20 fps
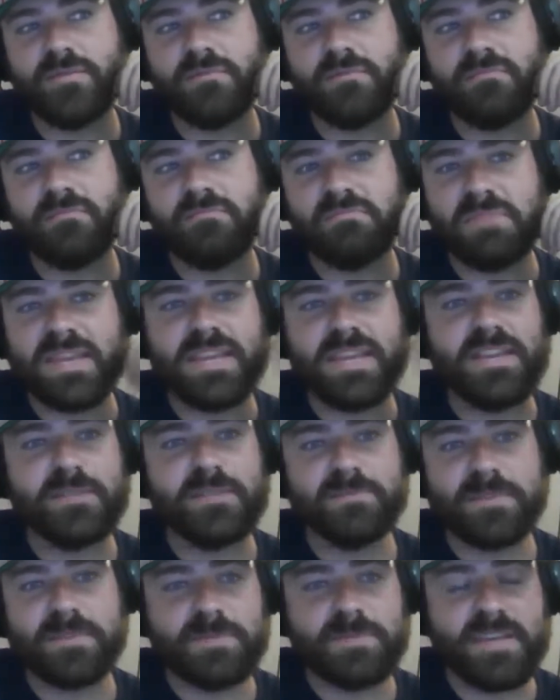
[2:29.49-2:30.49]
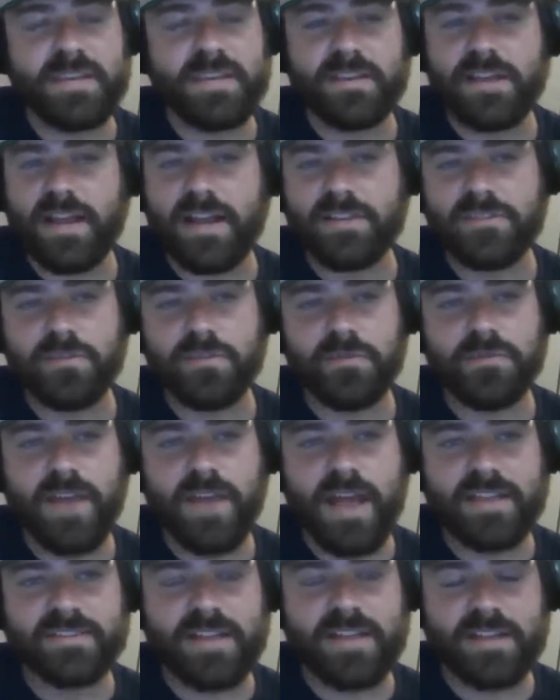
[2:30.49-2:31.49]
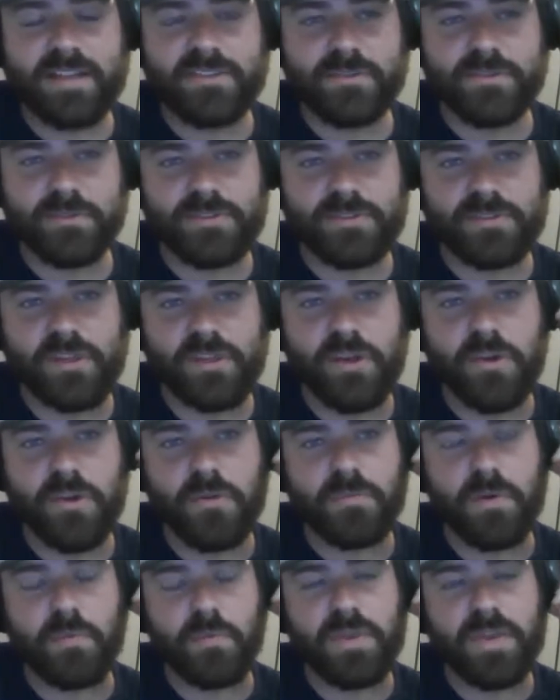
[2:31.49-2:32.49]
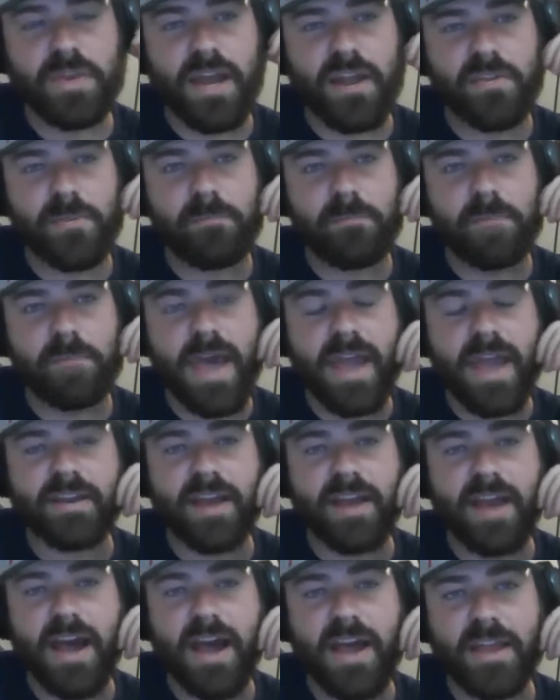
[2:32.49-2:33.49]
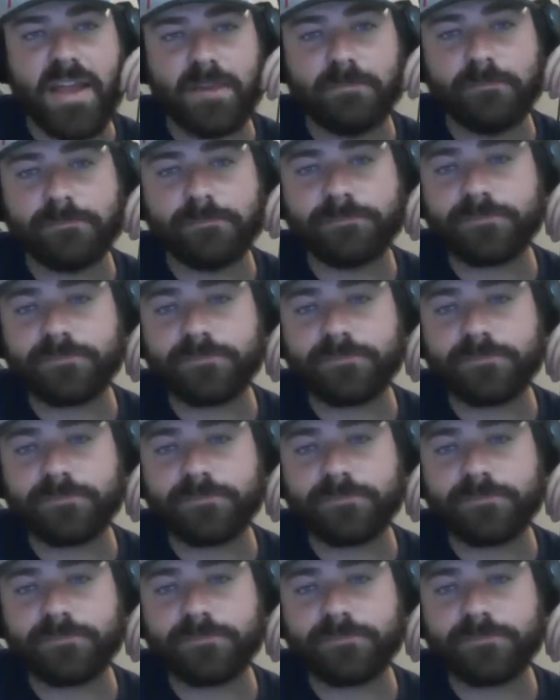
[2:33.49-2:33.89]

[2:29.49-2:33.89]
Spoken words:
medium speed, not too fast, not too slow. But we got on the back nine,